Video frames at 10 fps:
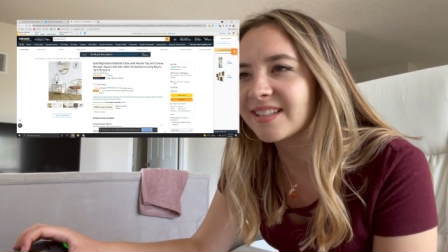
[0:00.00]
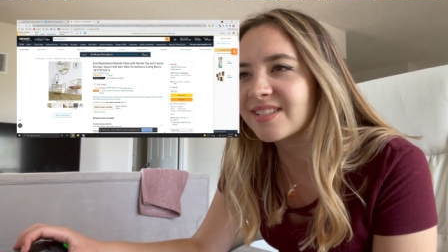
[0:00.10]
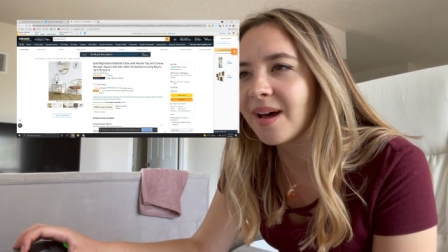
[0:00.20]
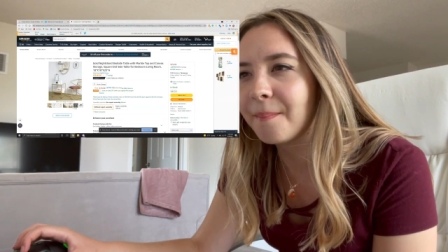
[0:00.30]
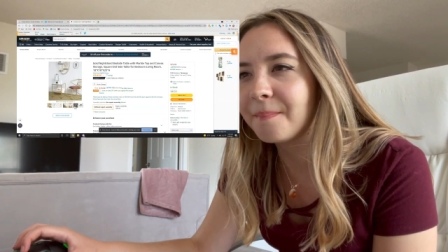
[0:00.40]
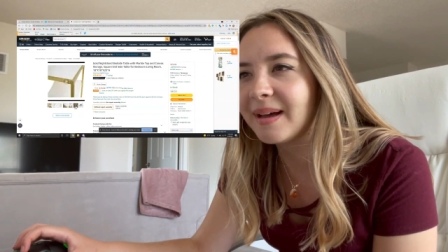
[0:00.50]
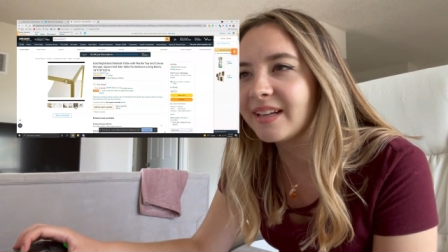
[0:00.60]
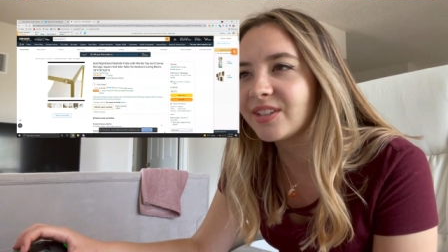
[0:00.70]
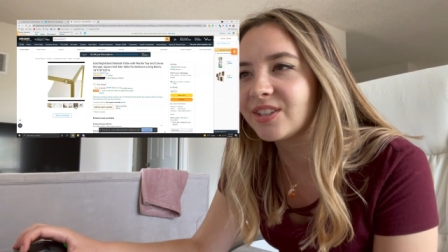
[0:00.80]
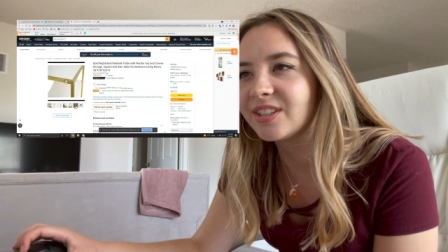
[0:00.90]
That's not
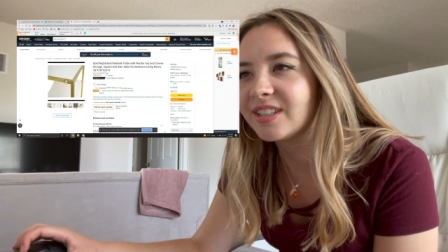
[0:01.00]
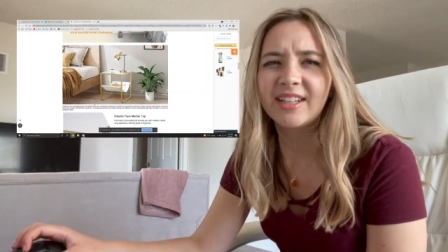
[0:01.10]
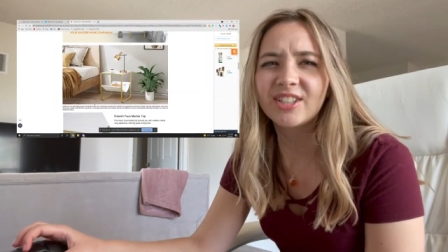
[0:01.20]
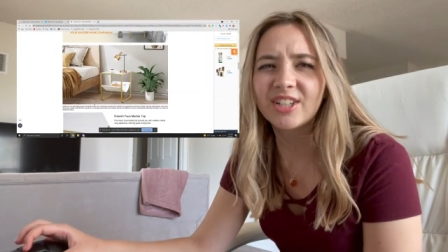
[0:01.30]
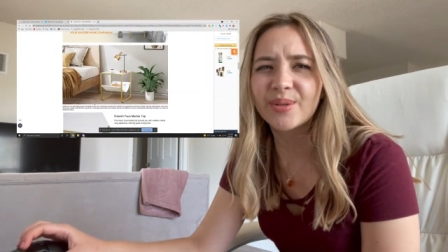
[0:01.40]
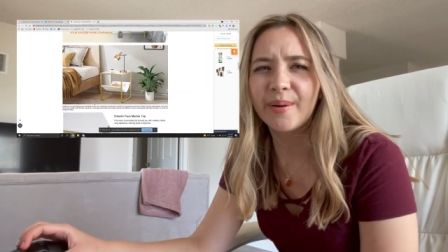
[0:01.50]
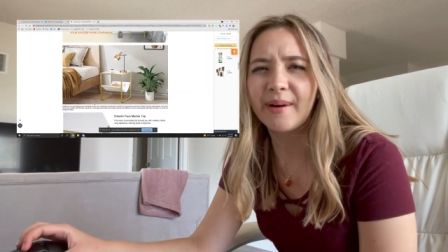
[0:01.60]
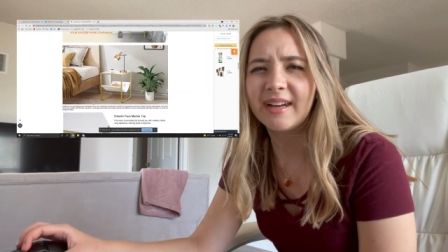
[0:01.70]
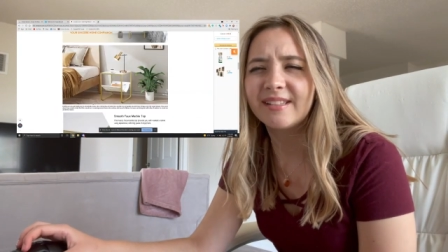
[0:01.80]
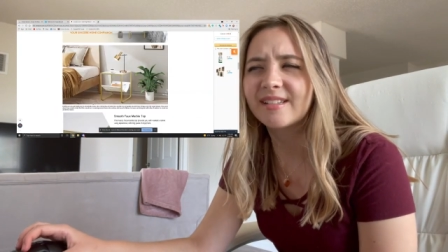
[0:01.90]
metal. I changed my
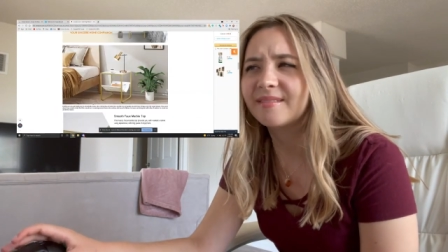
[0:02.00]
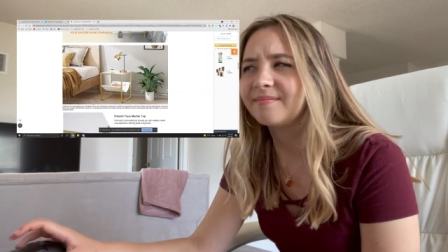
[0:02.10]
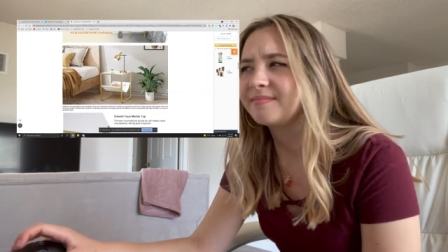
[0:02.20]
mind.